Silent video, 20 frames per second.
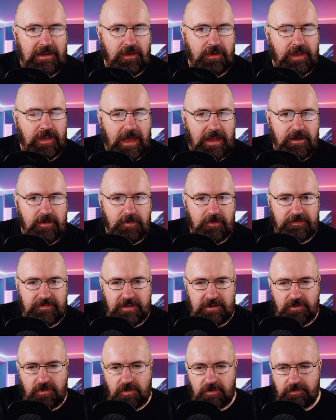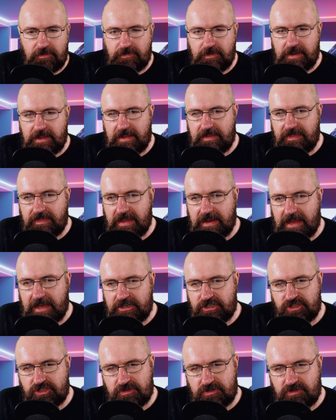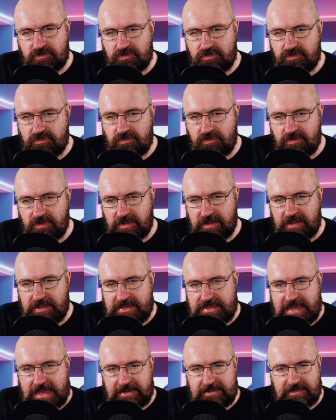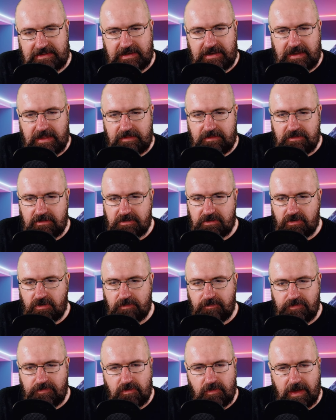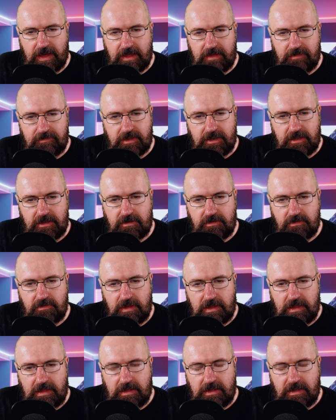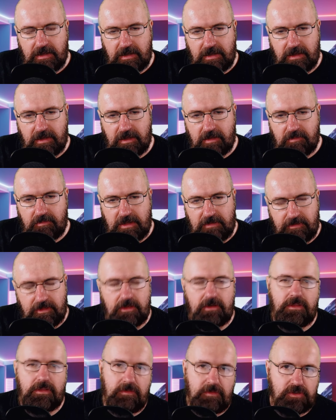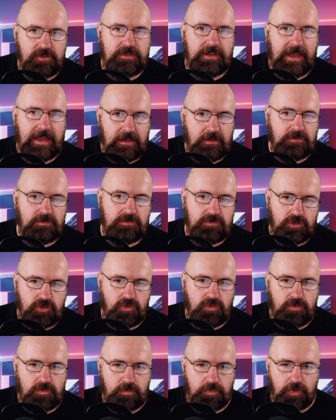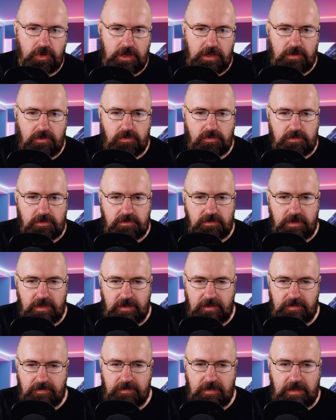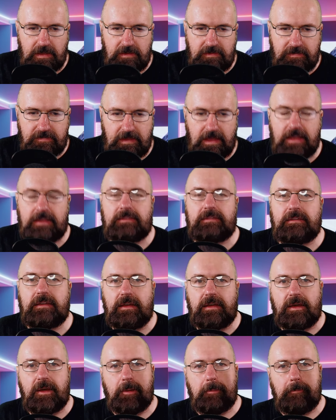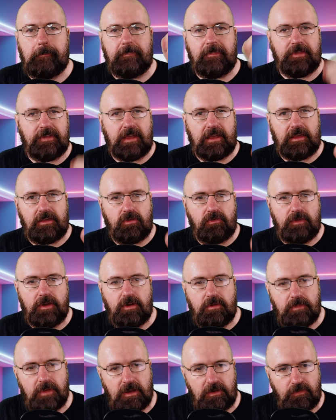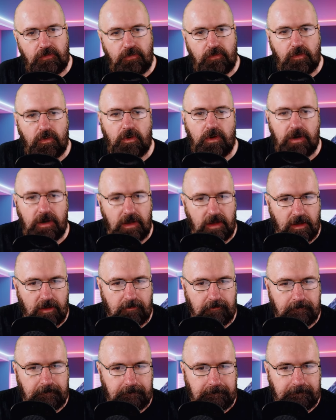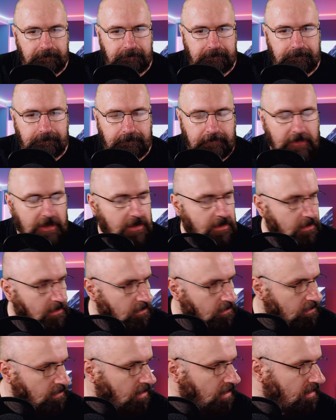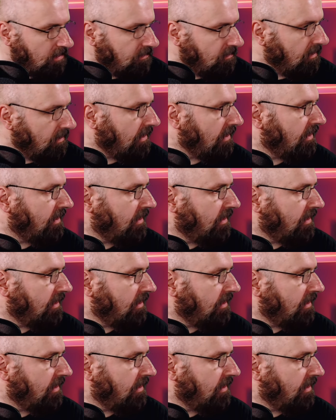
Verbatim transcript: Not one hundred percent confident that I should do uh, yet another ComfyUI video. Um, even though there was like two pretty cool uh, things that um, thank you very much for um, oh god